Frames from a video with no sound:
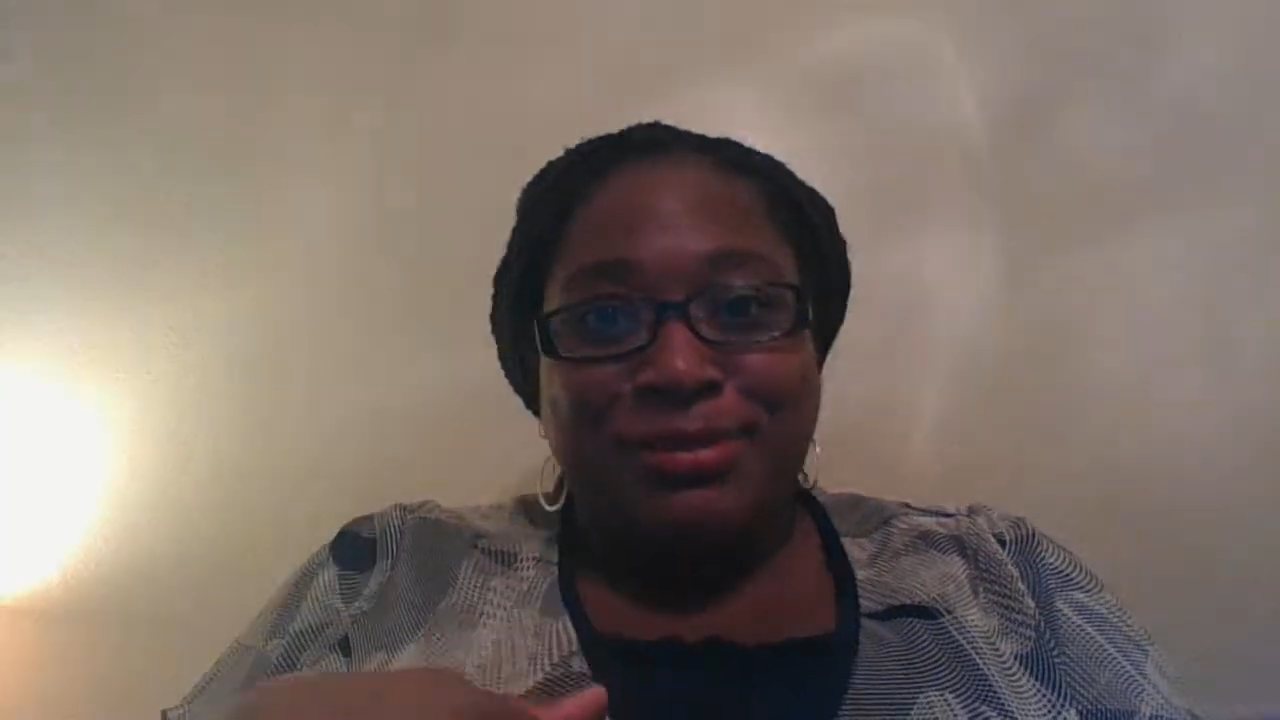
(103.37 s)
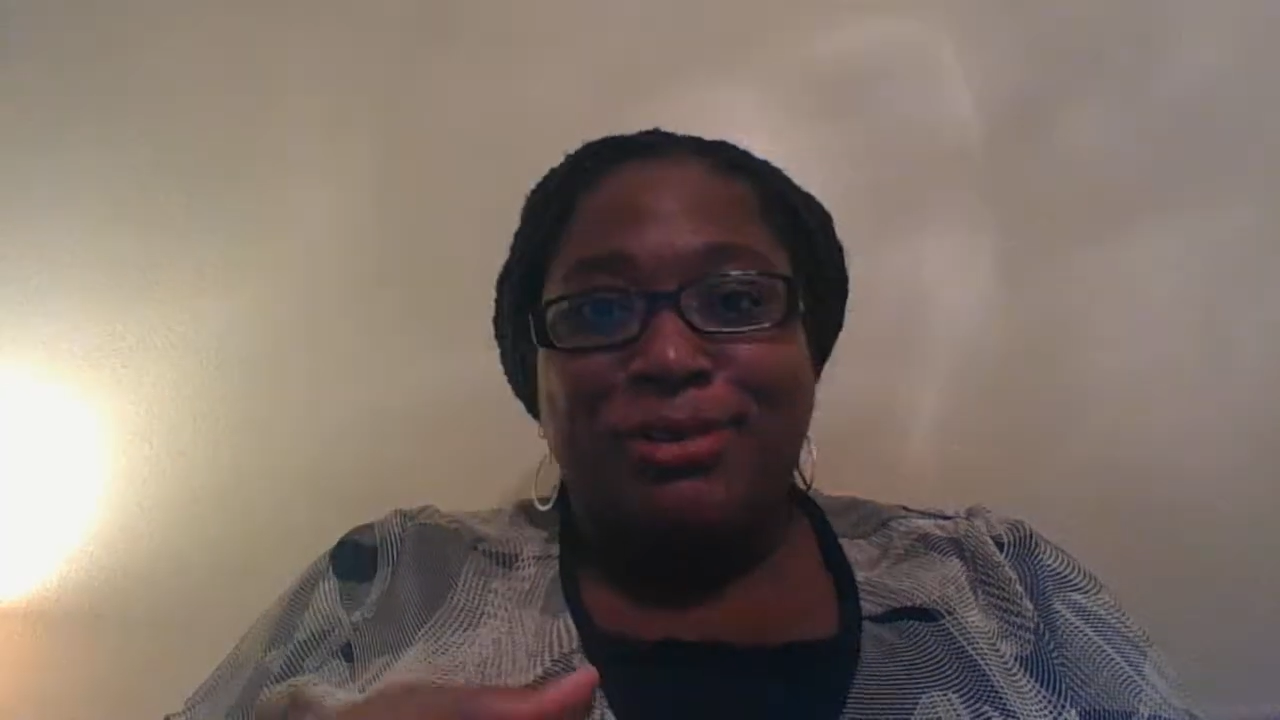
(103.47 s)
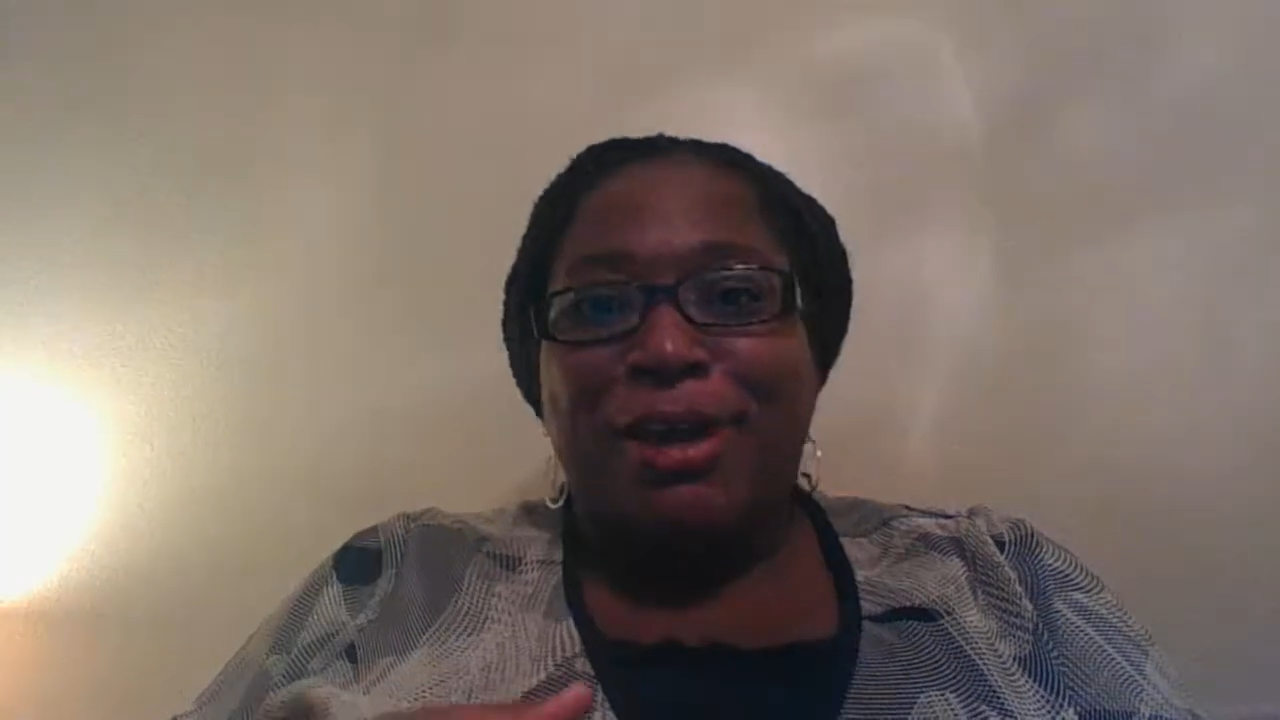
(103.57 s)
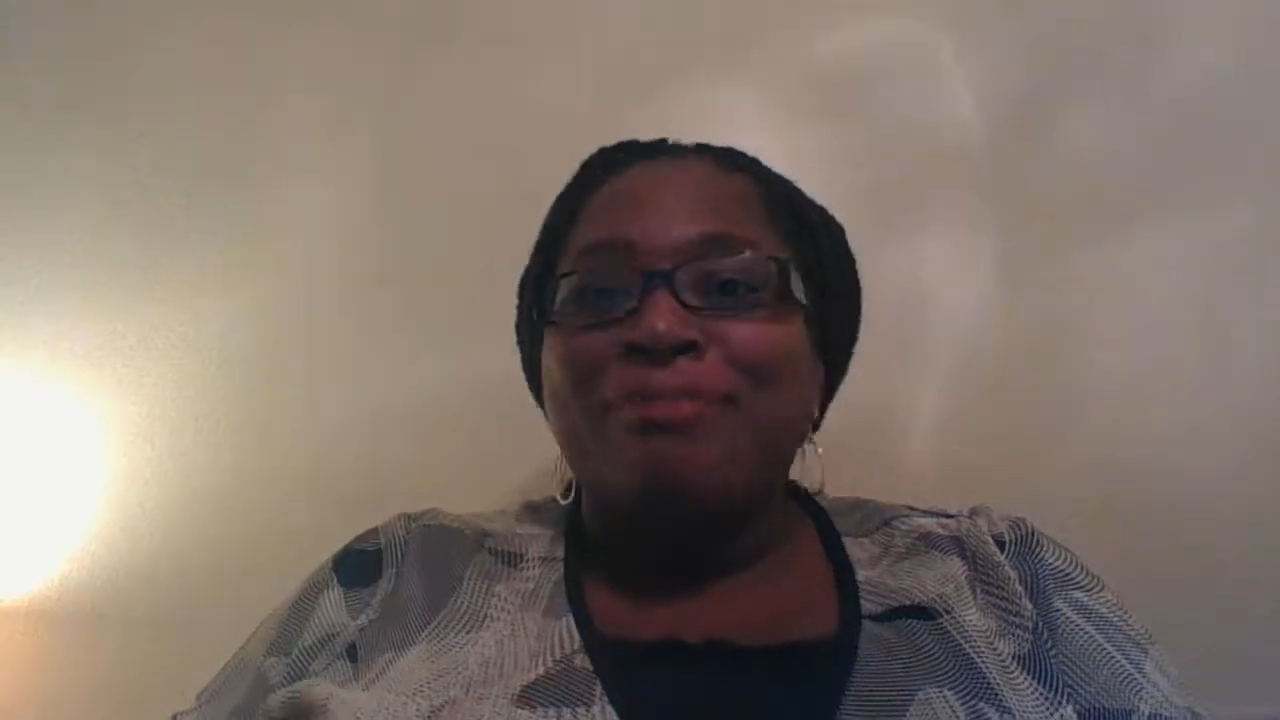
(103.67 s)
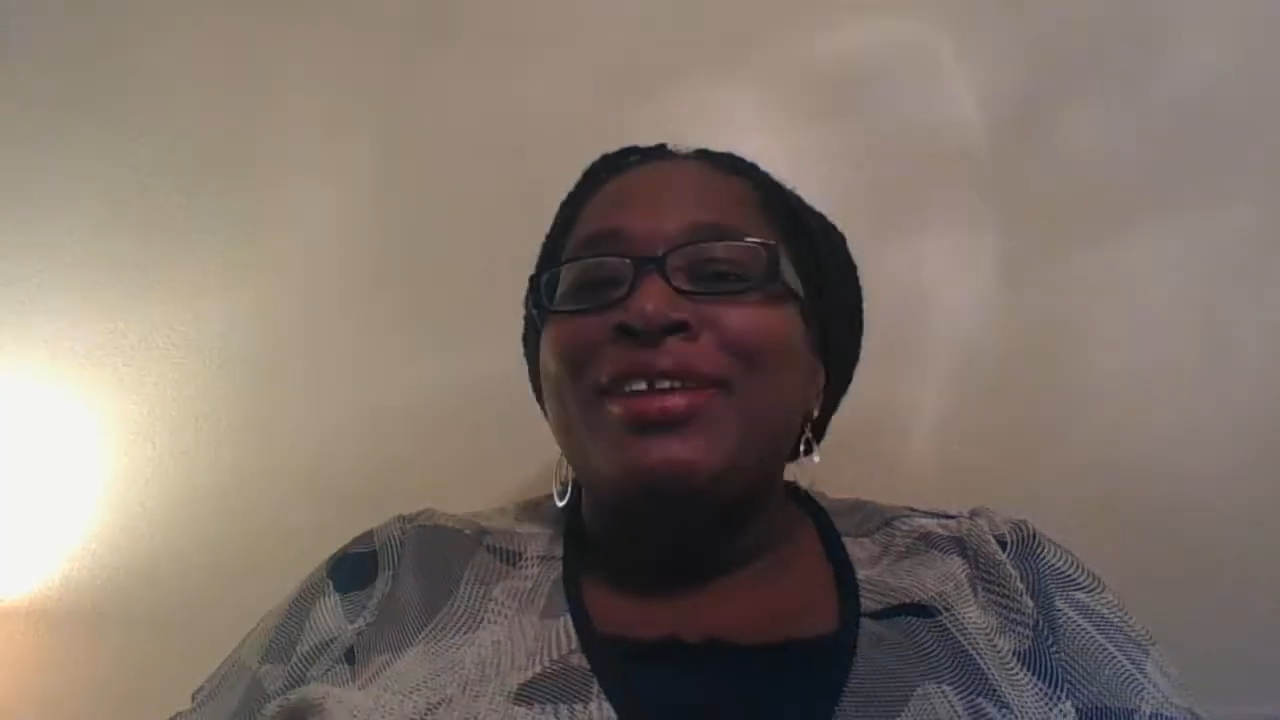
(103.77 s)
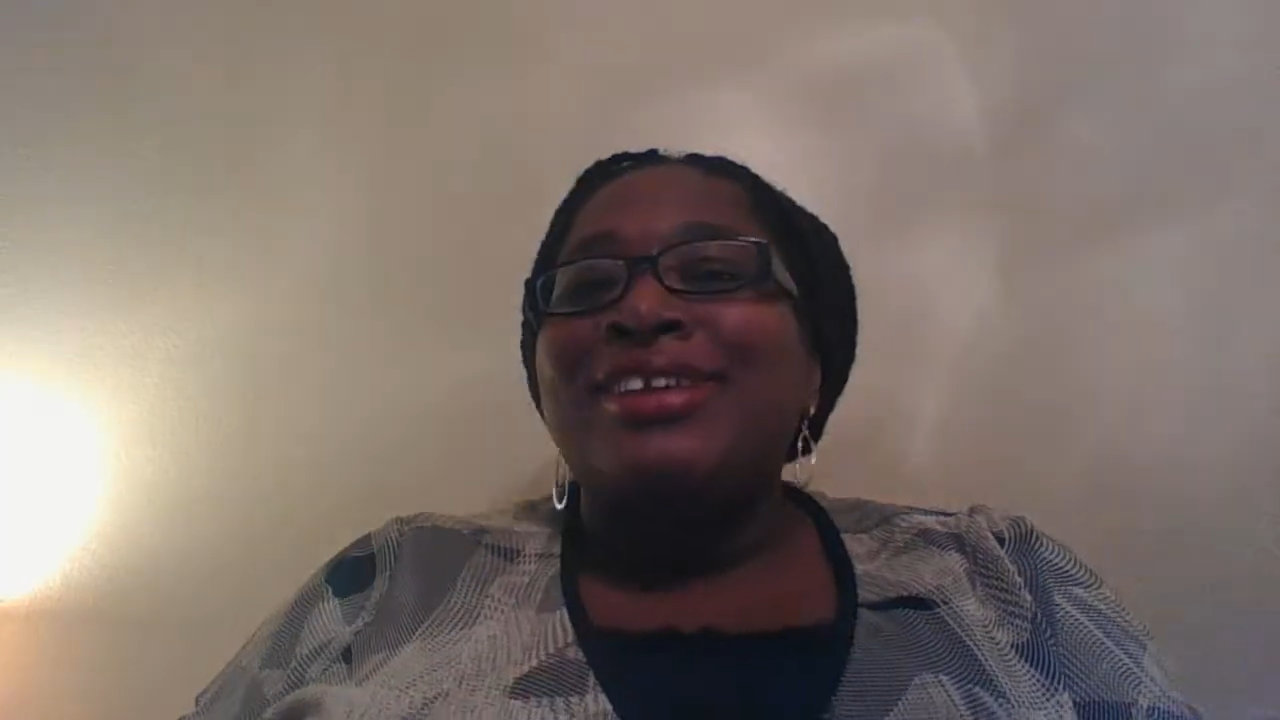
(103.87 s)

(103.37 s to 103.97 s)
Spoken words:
Okay,